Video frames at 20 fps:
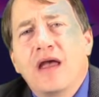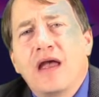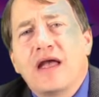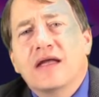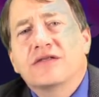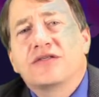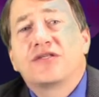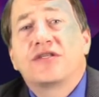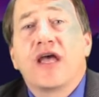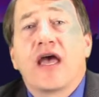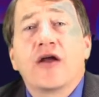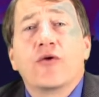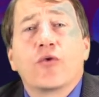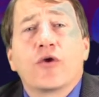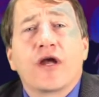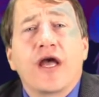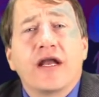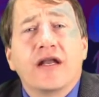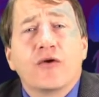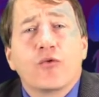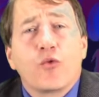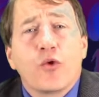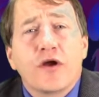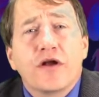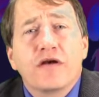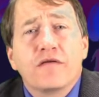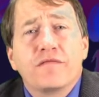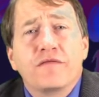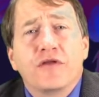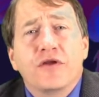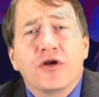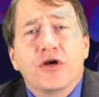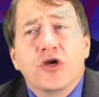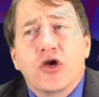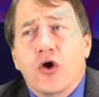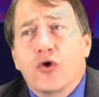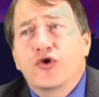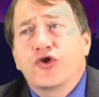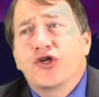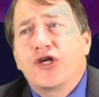Instead, we're getting rid of the
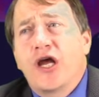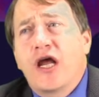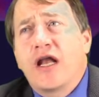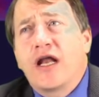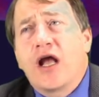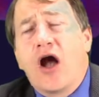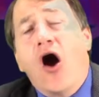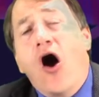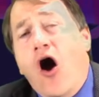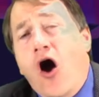negotiating